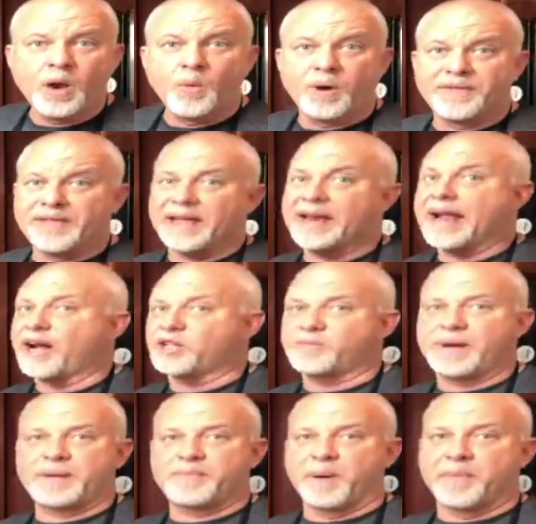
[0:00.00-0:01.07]
with in-house
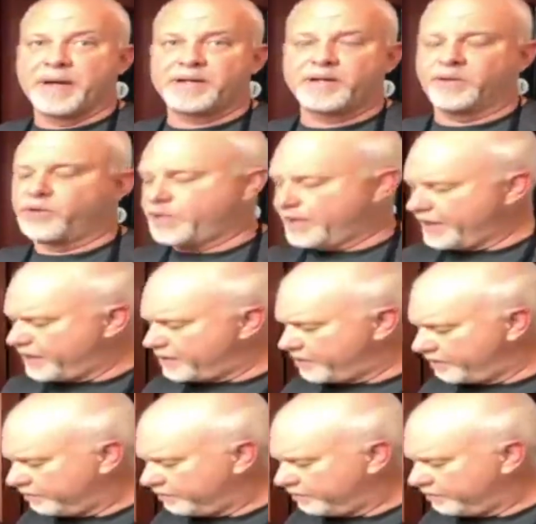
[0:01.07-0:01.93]
made pimento cheese.